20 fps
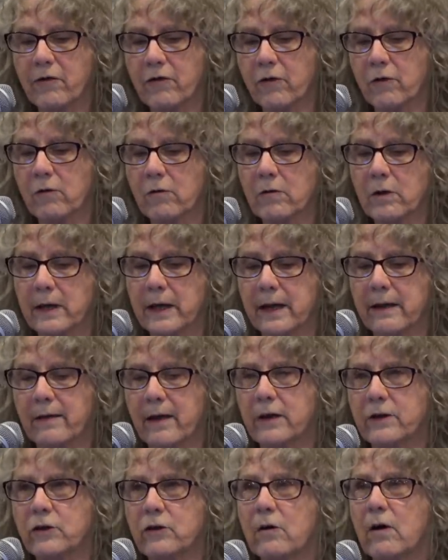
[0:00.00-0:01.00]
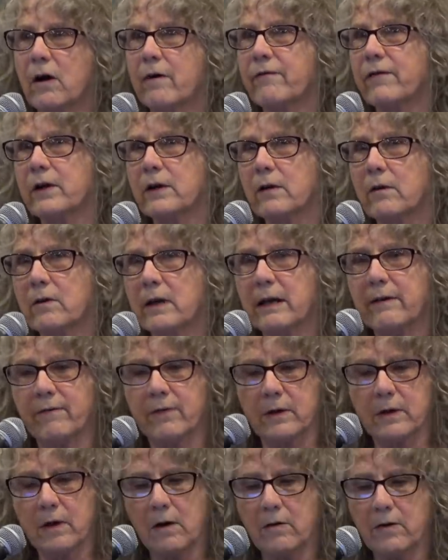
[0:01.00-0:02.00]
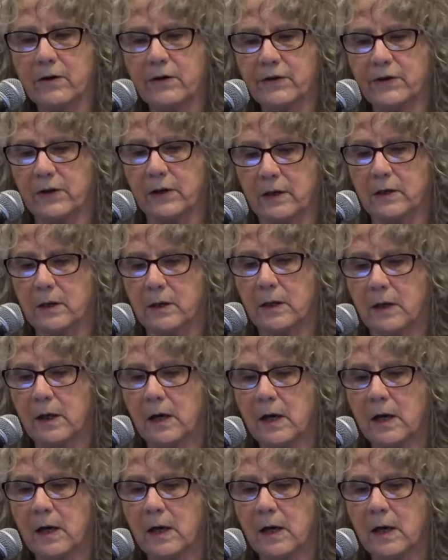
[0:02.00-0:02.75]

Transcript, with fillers: thoroughly that you often don't even notice it.